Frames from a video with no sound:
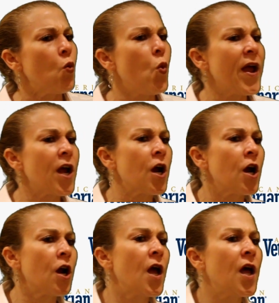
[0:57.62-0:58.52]

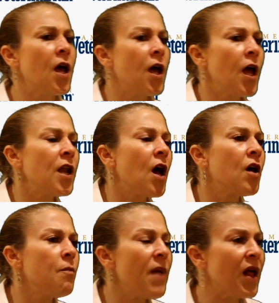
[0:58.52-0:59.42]
where an
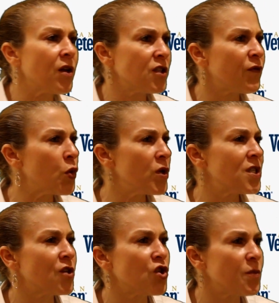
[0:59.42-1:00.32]
unbalanced fluid
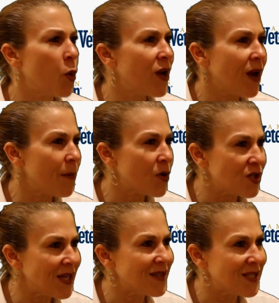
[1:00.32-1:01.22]
such as
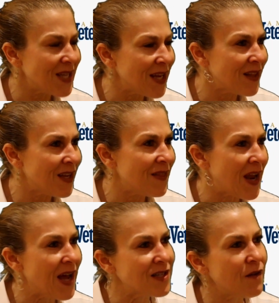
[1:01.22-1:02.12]
0.9% saline
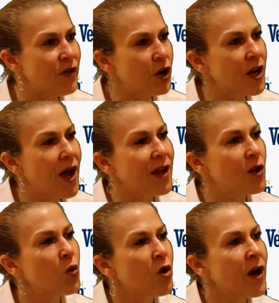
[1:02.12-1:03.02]
that has a very high
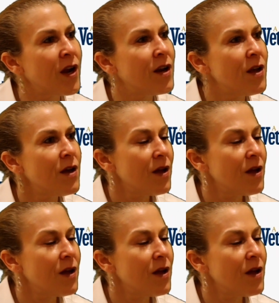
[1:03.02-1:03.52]
chloride